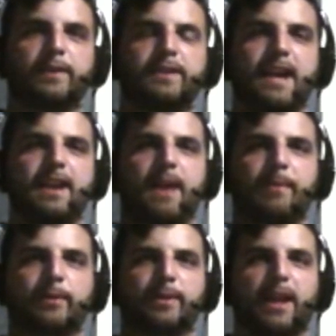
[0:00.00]

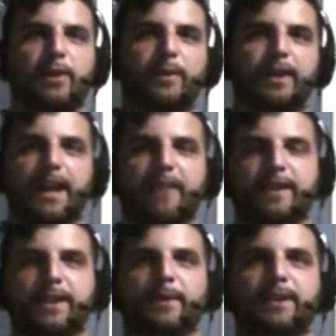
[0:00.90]
dynamic when I don't really have
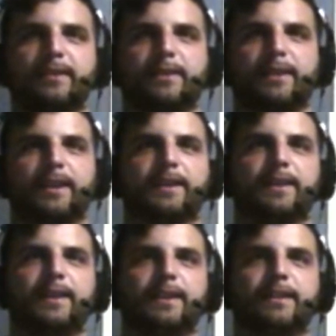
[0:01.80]
anyone to
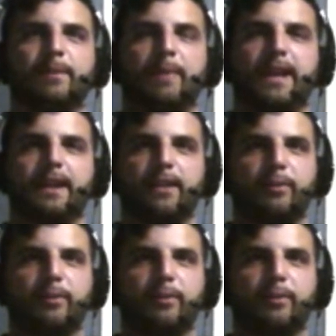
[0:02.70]
debate against.